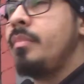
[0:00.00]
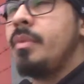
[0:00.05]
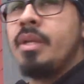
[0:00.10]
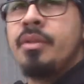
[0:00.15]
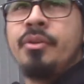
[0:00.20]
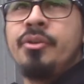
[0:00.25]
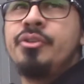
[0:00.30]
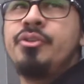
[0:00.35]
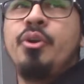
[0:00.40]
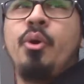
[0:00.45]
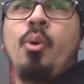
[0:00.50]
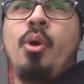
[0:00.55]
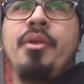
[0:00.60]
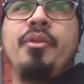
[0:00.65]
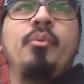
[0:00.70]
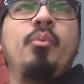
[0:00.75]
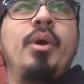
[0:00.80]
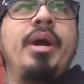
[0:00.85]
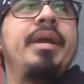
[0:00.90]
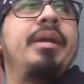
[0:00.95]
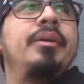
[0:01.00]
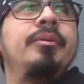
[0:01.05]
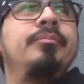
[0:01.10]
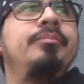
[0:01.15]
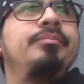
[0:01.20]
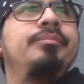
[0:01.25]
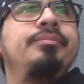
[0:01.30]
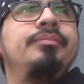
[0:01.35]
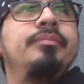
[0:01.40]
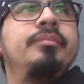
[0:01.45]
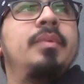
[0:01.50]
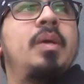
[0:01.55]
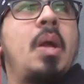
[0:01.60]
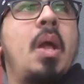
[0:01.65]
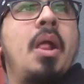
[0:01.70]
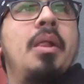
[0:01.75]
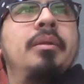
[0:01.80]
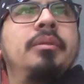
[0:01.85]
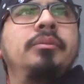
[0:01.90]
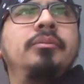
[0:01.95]
There's no other way.
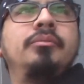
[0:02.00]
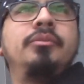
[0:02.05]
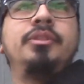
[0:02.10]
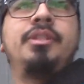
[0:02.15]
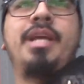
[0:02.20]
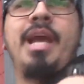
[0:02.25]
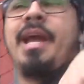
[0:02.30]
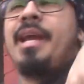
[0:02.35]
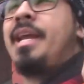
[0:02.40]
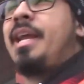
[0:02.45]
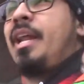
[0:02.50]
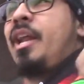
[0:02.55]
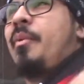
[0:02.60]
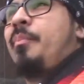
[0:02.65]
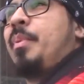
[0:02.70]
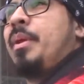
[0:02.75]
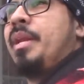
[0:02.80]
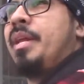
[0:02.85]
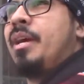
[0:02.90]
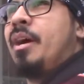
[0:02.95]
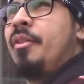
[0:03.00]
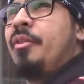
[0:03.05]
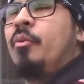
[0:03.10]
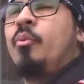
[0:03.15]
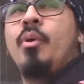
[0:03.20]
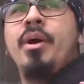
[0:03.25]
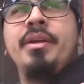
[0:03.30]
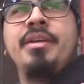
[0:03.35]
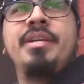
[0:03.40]
You can't get up any other way.